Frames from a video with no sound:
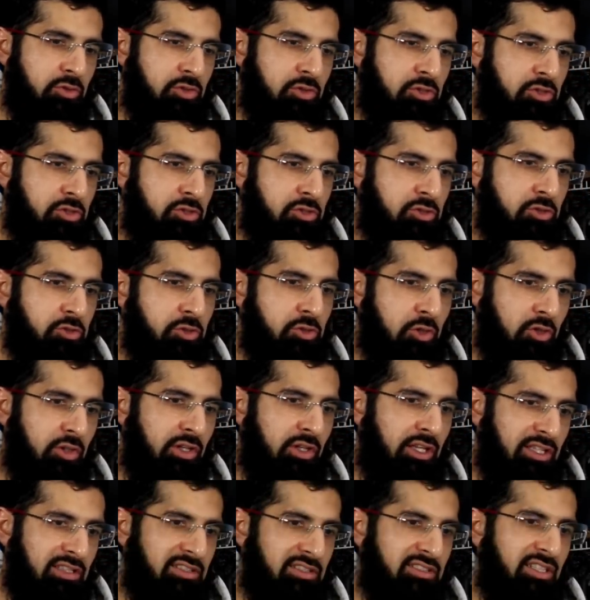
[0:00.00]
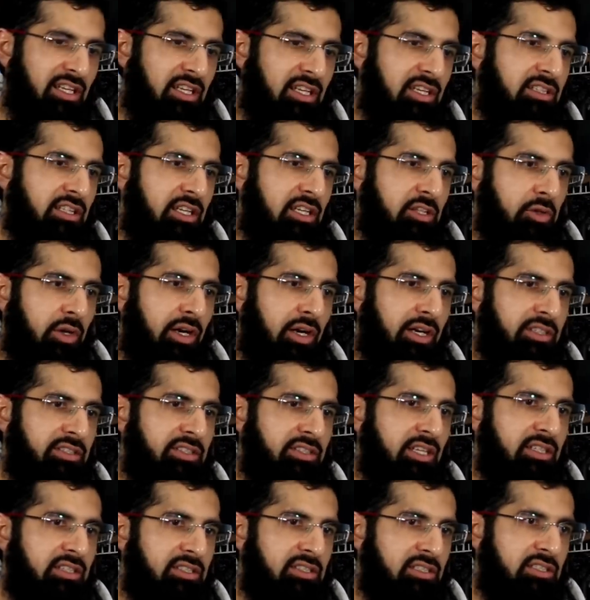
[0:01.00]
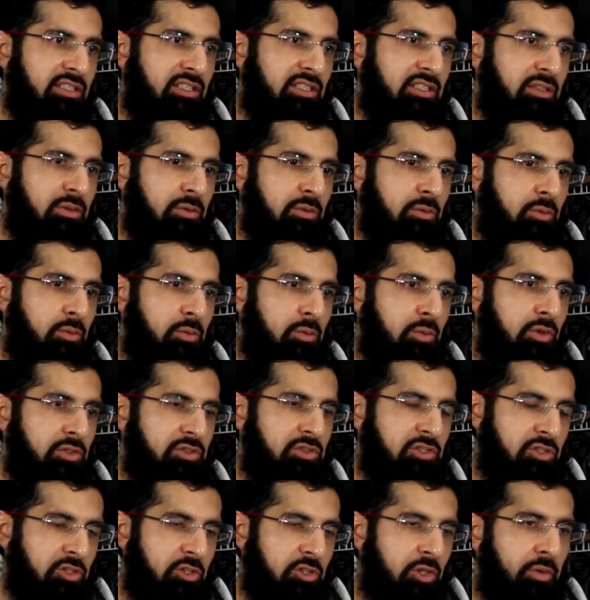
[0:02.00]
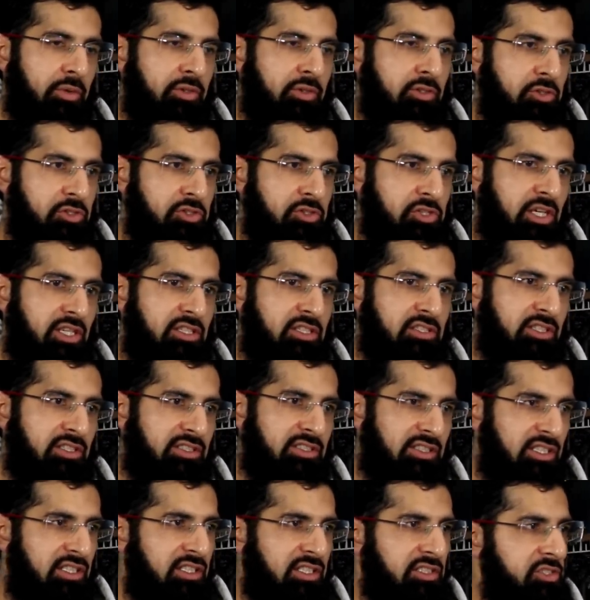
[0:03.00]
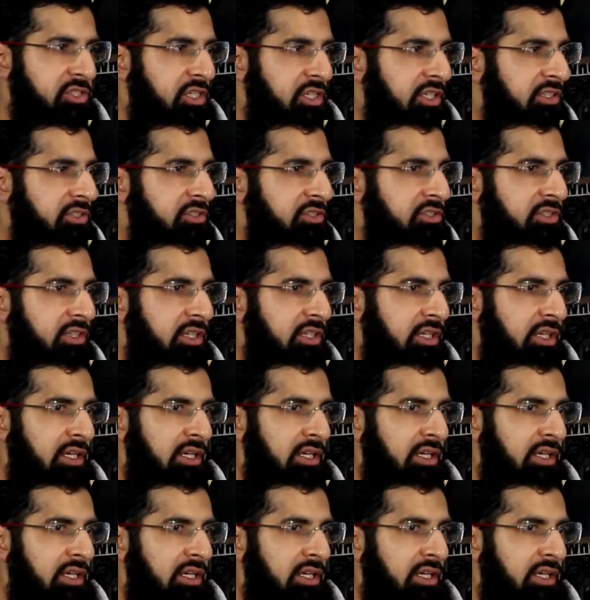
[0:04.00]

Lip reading: strong in saying that your identity wasn't going to change and didn't change.